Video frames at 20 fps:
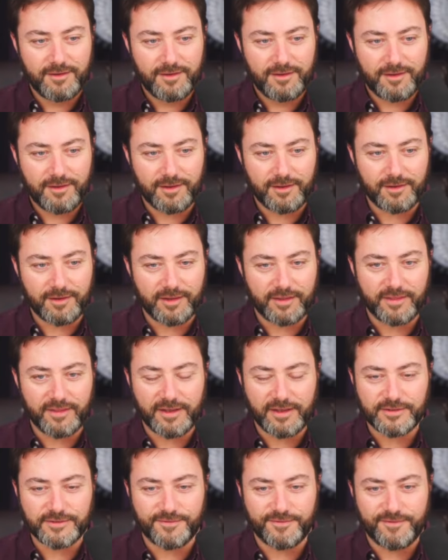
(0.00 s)
Okay, that
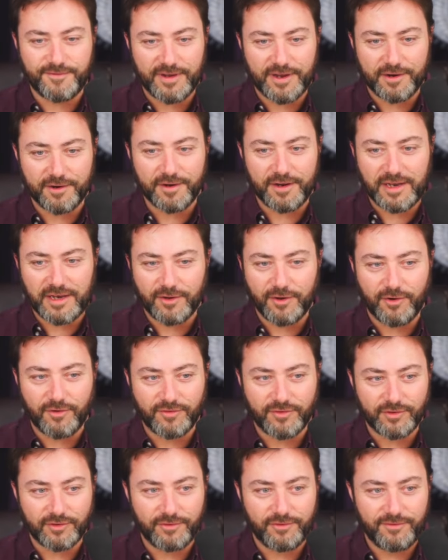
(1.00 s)
is very
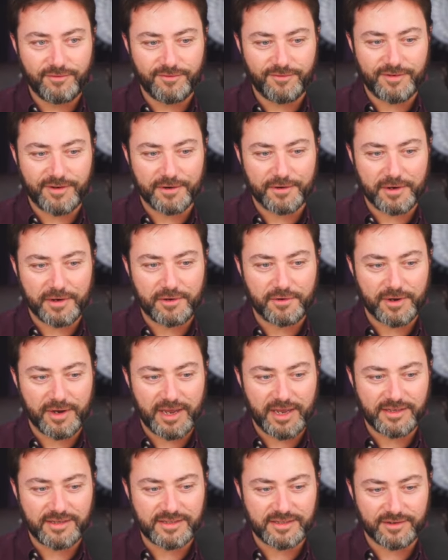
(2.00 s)
novel, very
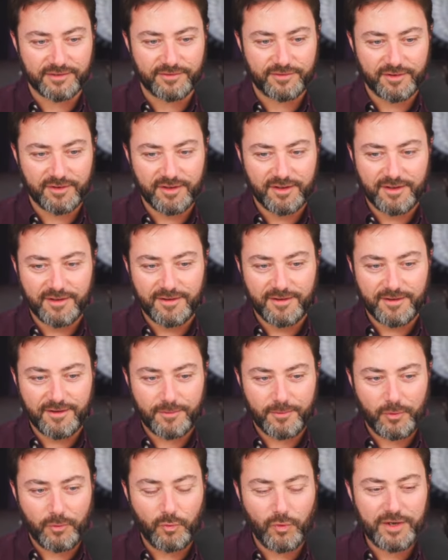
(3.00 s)
creative.
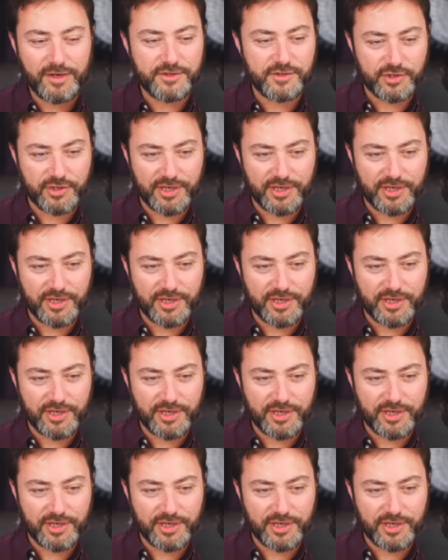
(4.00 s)
I mean, where did you get